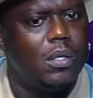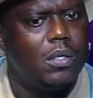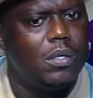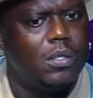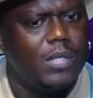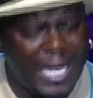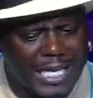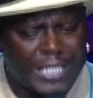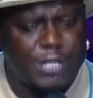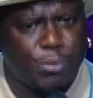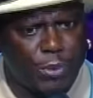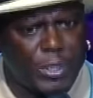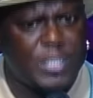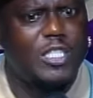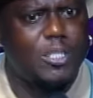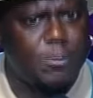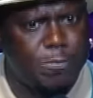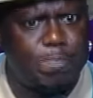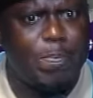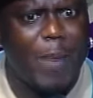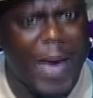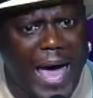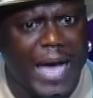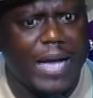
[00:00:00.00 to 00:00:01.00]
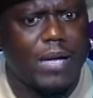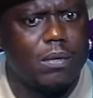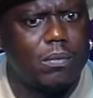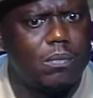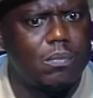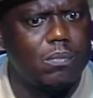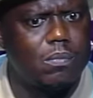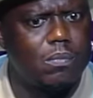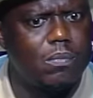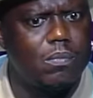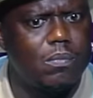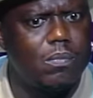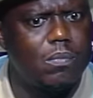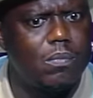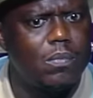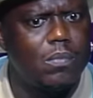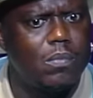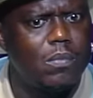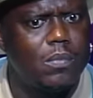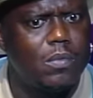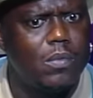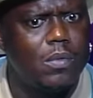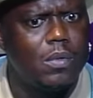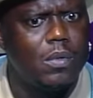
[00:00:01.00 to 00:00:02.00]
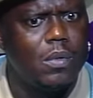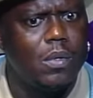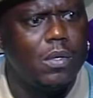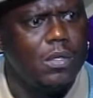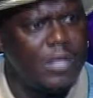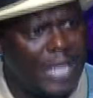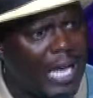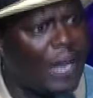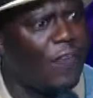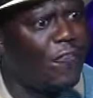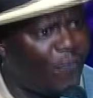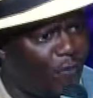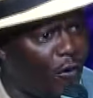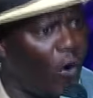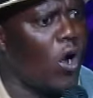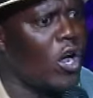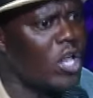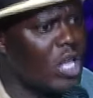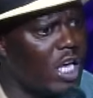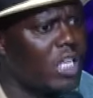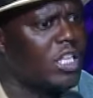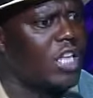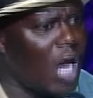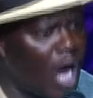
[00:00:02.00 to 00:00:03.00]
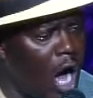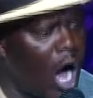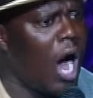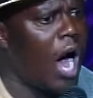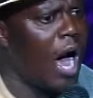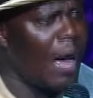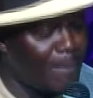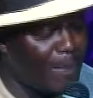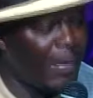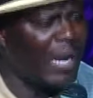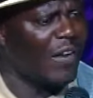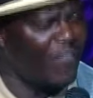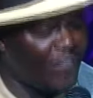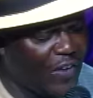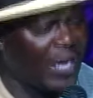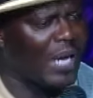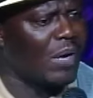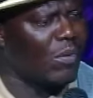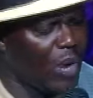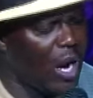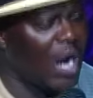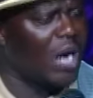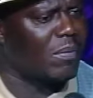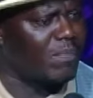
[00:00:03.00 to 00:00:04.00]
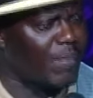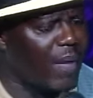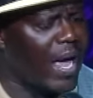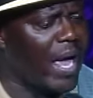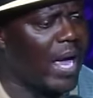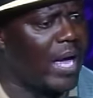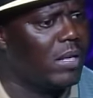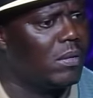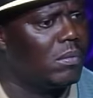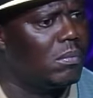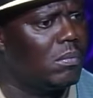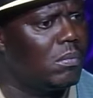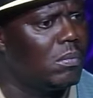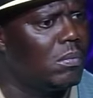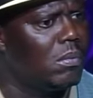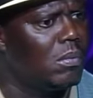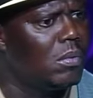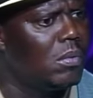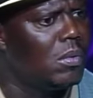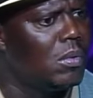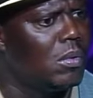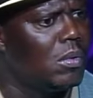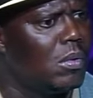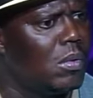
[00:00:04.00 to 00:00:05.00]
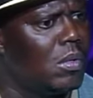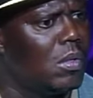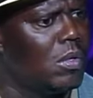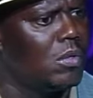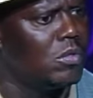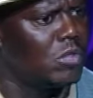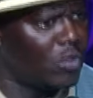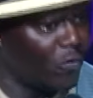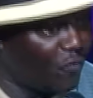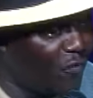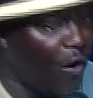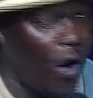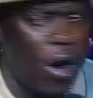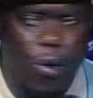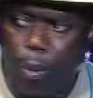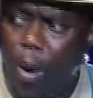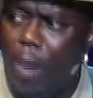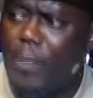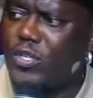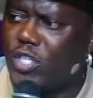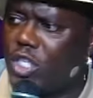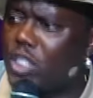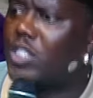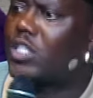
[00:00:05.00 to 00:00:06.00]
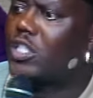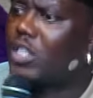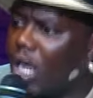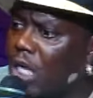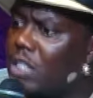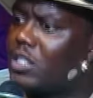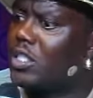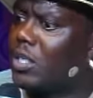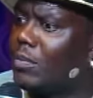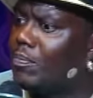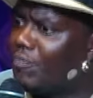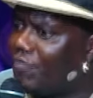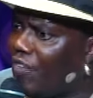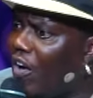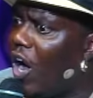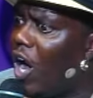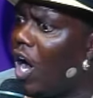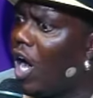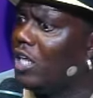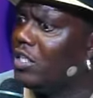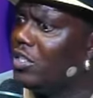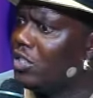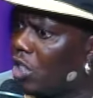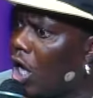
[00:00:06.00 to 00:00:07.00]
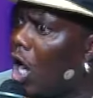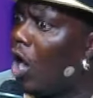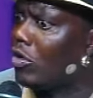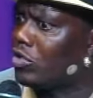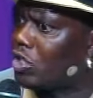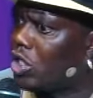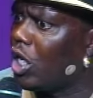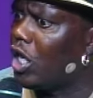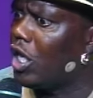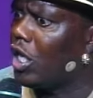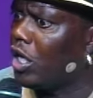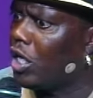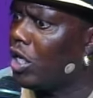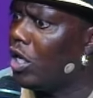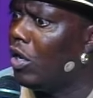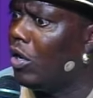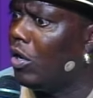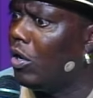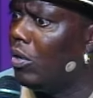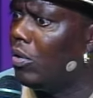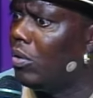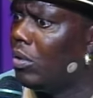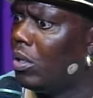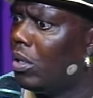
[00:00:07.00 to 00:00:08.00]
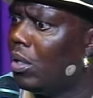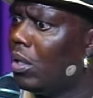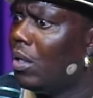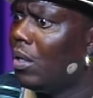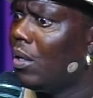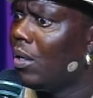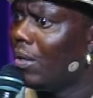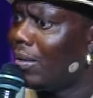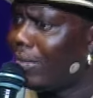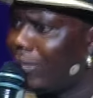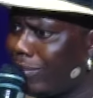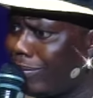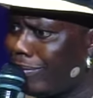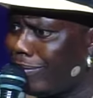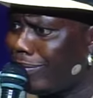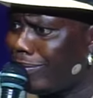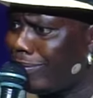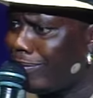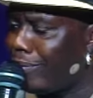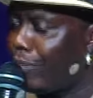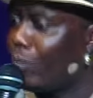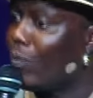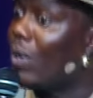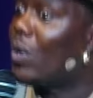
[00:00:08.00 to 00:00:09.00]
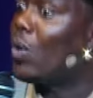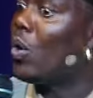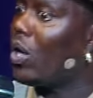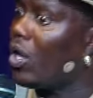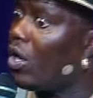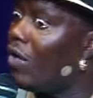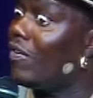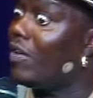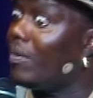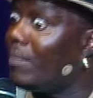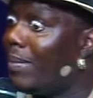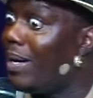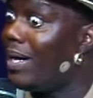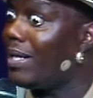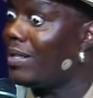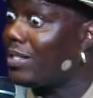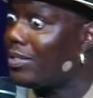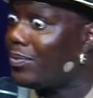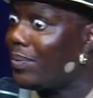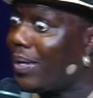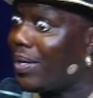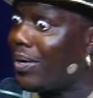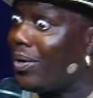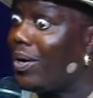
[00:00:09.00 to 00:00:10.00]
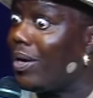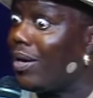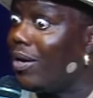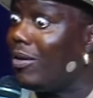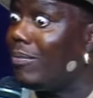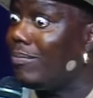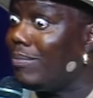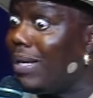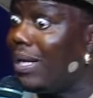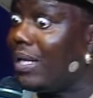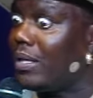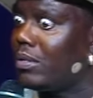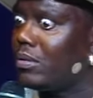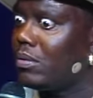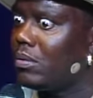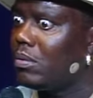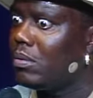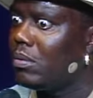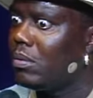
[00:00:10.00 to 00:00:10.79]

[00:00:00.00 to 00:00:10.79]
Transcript: That's respect. That's four years of hard motherfucking work, man. For a woman just cut some fard and talk to you, you know, we going on the mothers, we going on mothers.